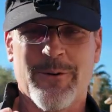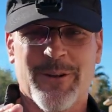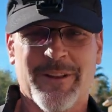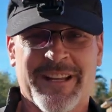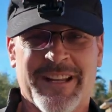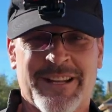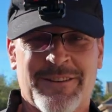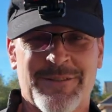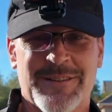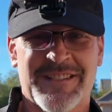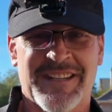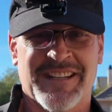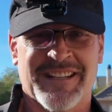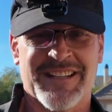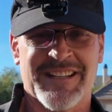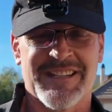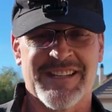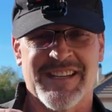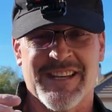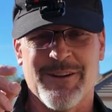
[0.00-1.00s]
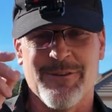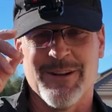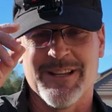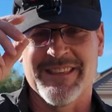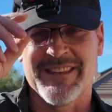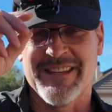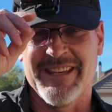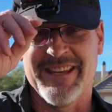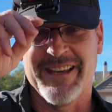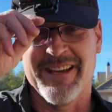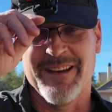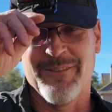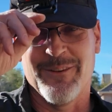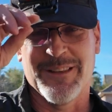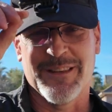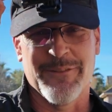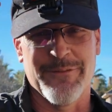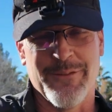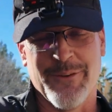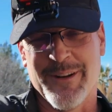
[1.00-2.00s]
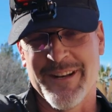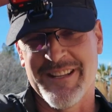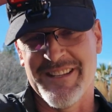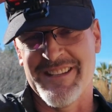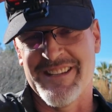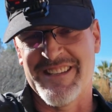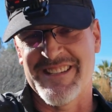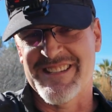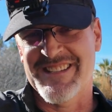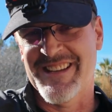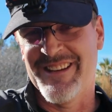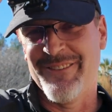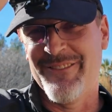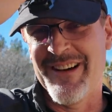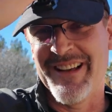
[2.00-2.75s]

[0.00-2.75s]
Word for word: really interesting to see what the, uh, what the footage is. Oh